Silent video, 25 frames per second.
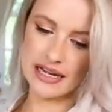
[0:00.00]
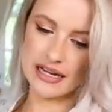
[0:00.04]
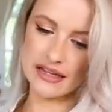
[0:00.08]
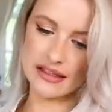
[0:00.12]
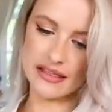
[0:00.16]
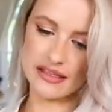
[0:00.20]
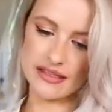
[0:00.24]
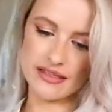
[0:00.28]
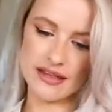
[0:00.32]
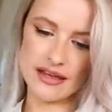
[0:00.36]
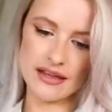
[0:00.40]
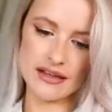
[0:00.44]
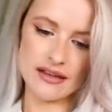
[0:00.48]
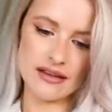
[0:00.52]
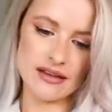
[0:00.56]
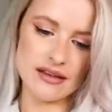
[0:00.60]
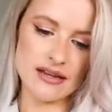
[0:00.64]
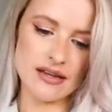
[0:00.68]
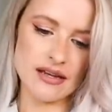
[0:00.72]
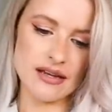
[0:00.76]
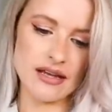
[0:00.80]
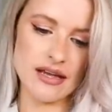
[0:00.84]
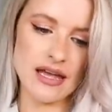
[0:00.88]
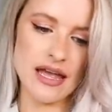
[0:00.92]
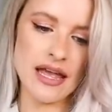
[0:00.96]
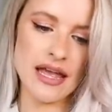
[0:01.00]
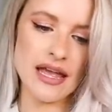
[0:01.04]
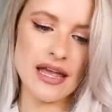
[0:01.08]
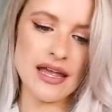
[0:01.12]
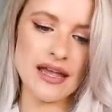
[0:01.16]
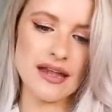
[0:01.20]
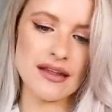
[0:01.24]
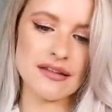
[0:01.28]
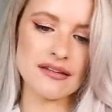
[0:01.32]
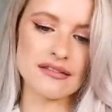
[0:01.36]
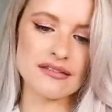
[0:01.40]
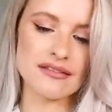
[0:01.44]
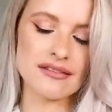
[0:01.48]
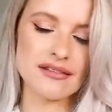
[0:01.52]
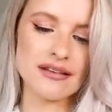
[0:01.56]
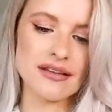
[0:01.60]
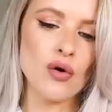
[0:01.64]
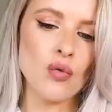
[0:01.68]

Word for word: I think it is